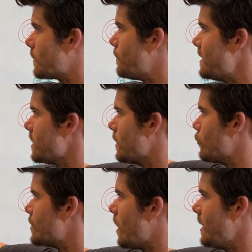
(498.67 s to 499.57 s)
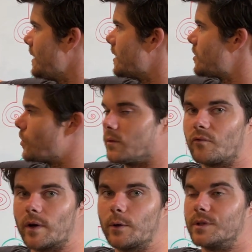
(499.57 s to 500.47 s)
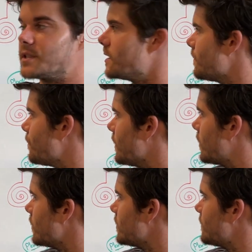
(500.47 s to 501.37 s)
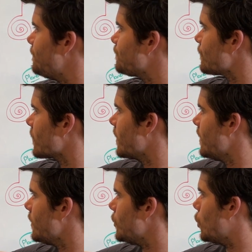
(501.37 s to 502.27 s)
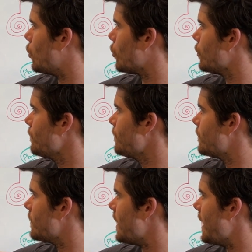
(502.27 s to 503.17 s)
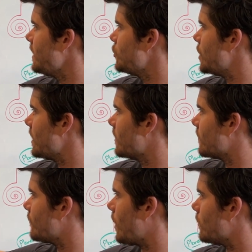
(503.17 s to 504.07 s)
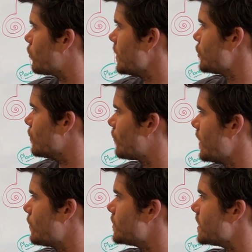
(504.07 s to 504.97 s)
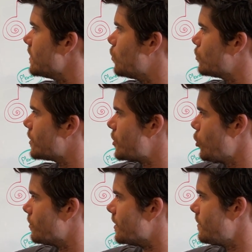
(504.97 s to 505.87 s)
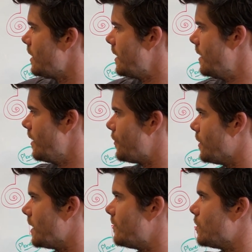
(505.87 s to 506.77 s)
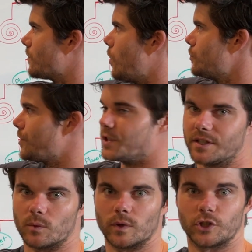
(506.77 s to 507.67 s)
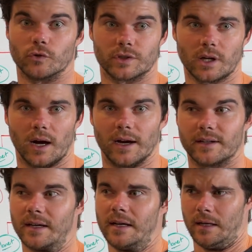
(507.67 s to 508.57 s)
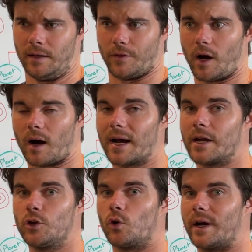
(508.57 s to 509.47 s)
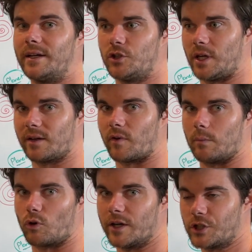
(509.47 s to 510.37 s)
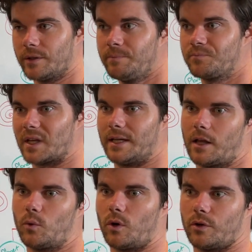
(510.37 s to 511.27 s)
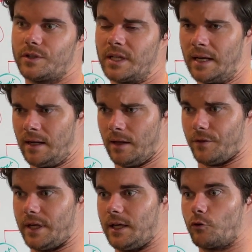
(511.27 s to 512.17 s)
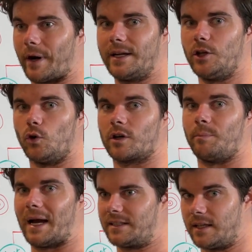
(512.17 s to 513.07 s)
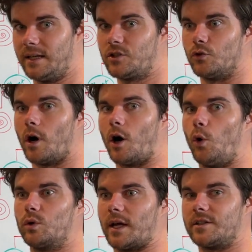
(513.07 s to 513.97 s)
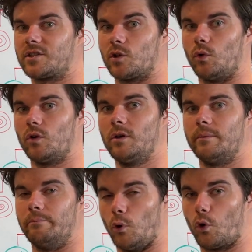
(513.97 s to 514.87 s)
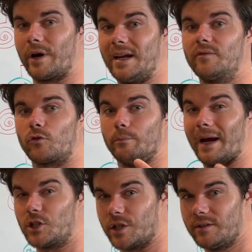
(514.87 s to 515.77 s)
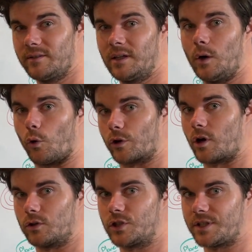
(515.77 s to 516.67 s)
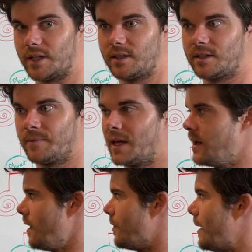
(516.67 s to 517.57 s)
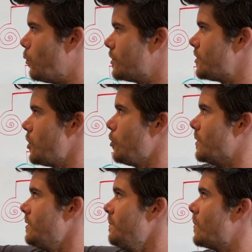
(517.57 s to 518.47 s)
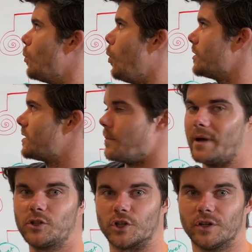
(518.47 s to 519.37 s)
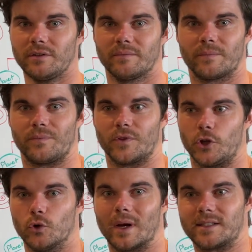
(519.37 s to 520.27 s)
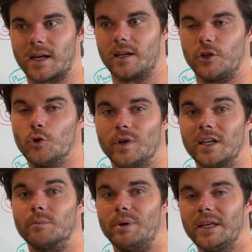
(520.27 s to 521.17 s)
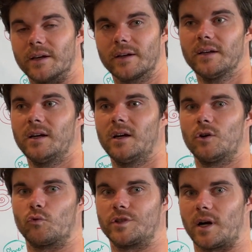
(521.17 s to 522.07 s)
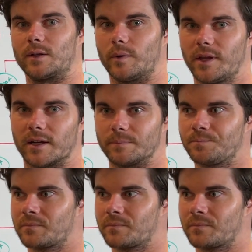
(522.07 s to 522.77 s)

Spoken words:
basically residing at a certain frequency, because your energetic vibrational frequency will determine the level of consciousness in which you reside. The higher your energetic vibration, in other words, the greater your capacity to hold and store more information or consciousness, that will determine what dimension you as a unique being reside within.